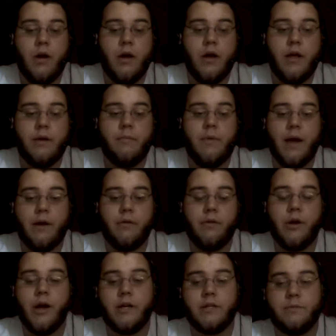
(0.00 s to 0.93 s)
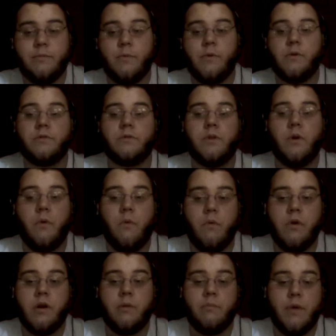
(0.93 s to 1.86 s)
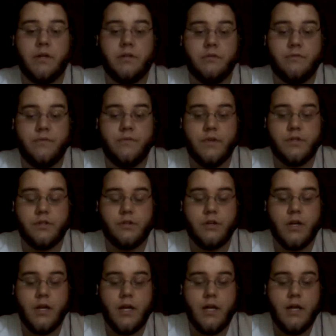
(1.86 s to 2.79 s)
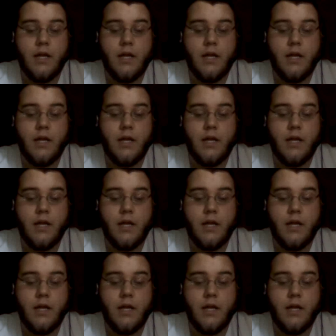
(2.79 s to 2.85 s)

run Macrocosmos or Dimensional Fissure.